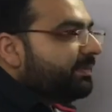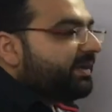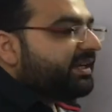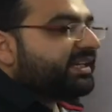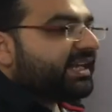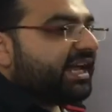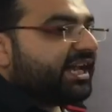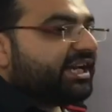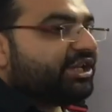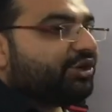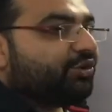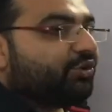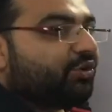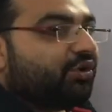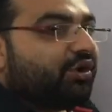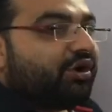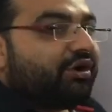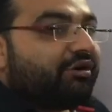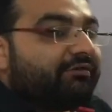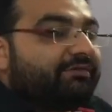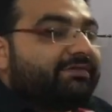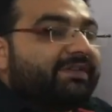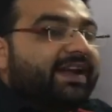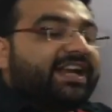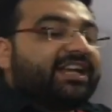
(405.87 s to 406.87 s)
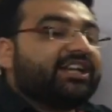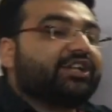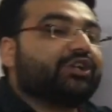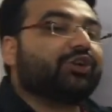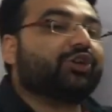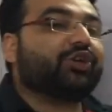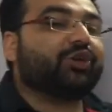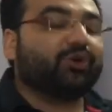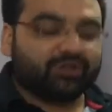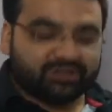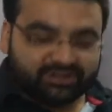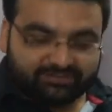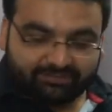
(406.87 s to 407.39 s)
me tell you when to
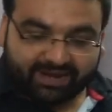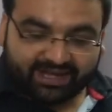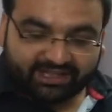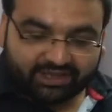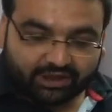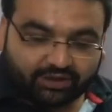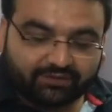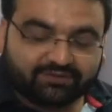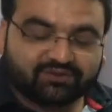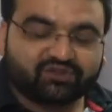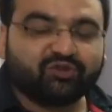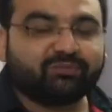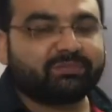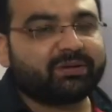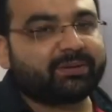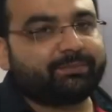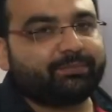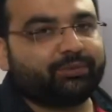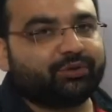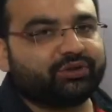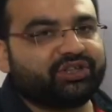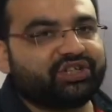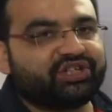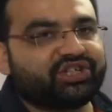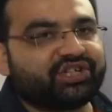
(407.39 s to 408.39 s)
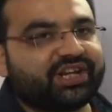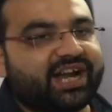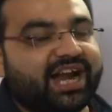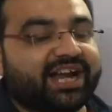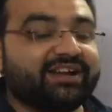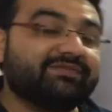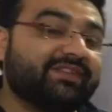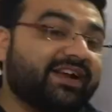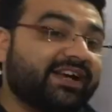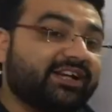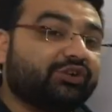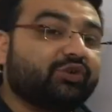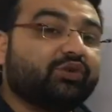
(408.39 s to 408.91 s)
use method of superposition
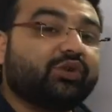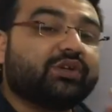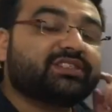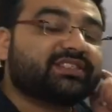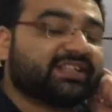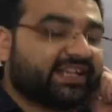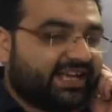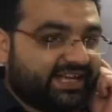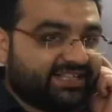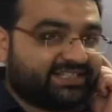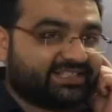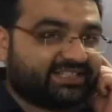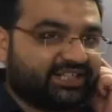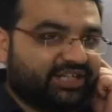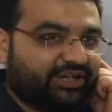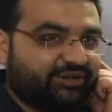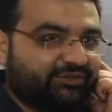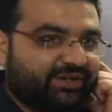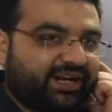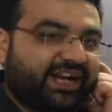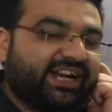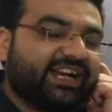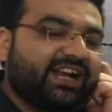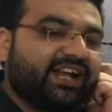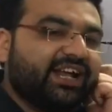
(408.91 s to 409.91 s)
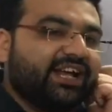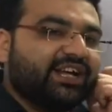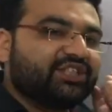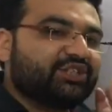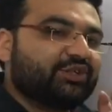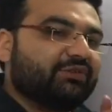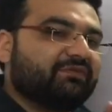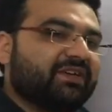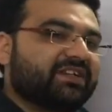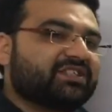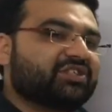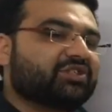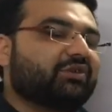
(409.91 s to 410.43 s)
and when to use S-curve, right?
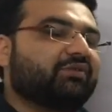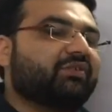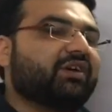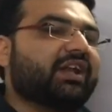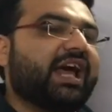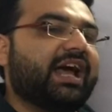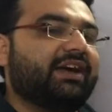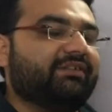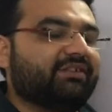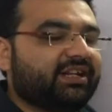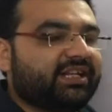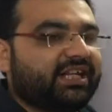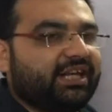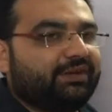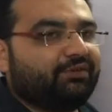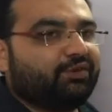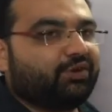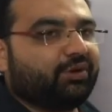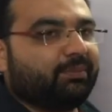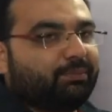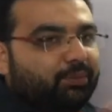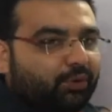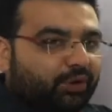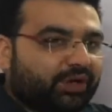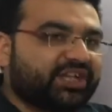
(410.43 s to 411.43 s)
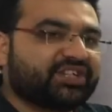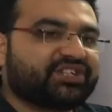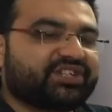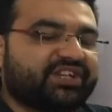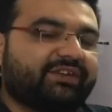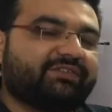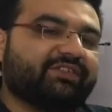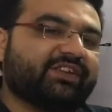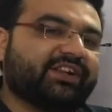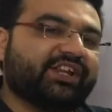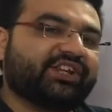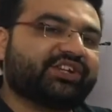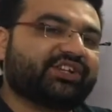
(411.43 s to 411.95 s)
So first of all, I will give you a bookish
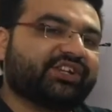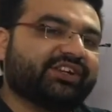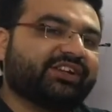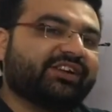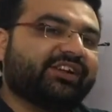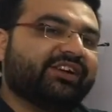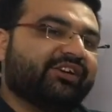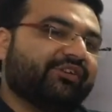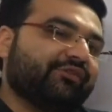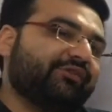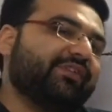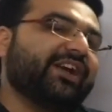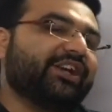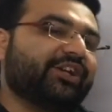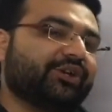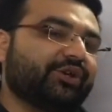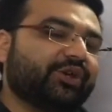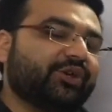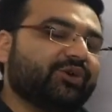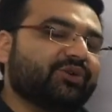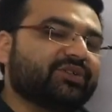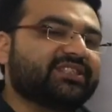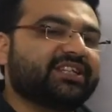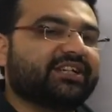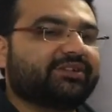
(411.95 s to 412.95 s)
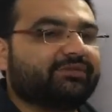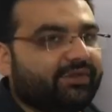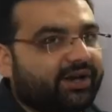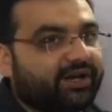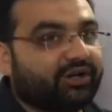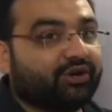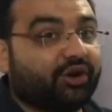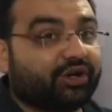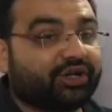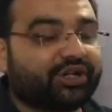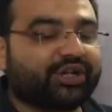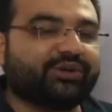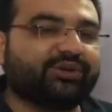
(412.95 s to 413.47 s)
definition, when to use it, when
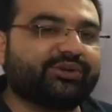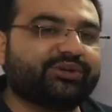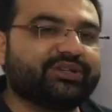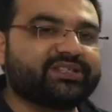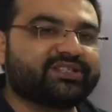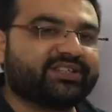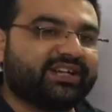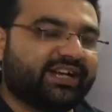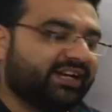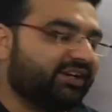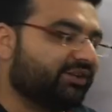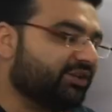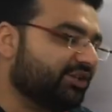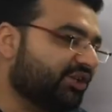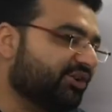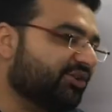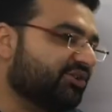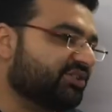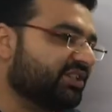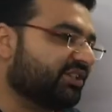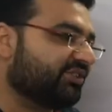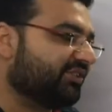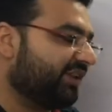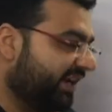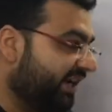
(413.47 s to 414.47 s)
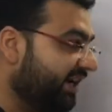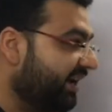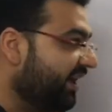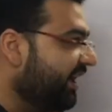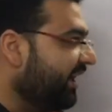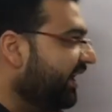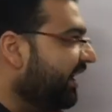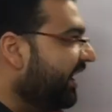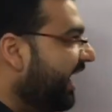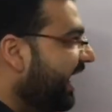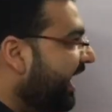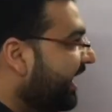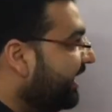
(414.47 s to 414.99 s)
not to use, right? Use it, right?
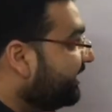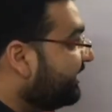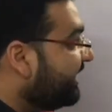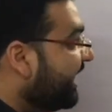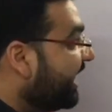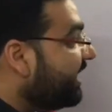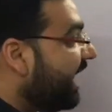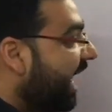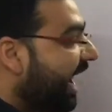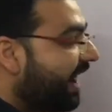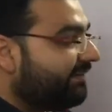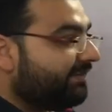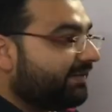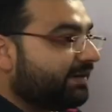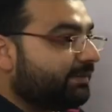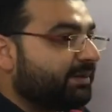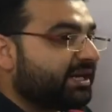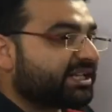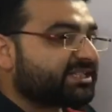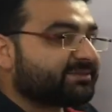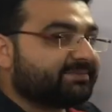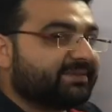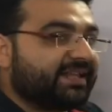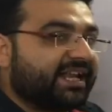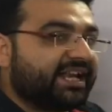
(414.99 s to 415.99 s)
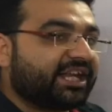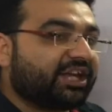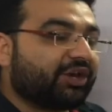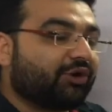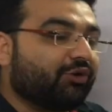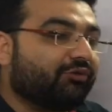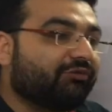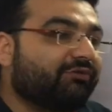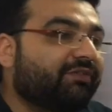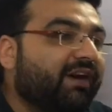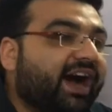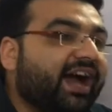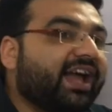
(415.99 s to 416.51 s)
And then I will be explaining you
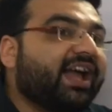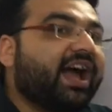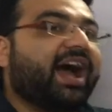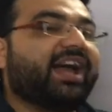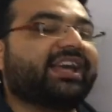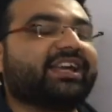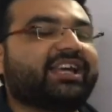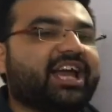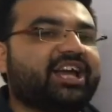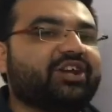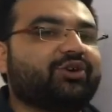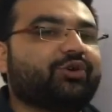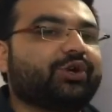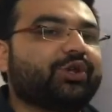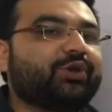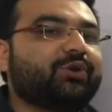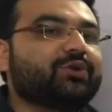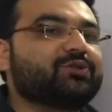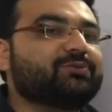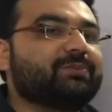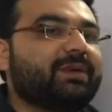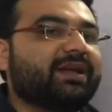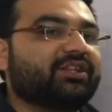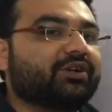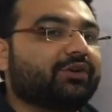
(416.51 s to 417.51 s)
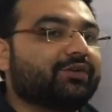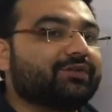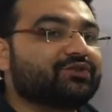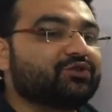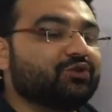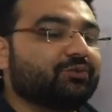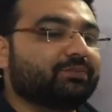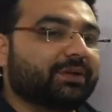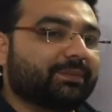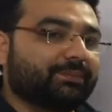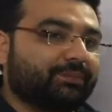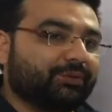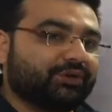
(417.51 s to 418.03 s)
why I cannot use method of
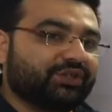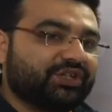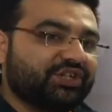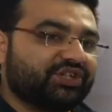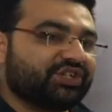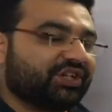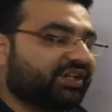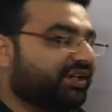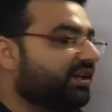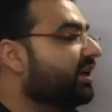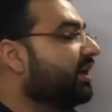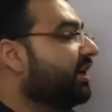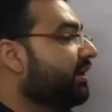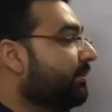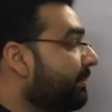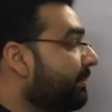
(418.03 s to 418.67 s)
superposition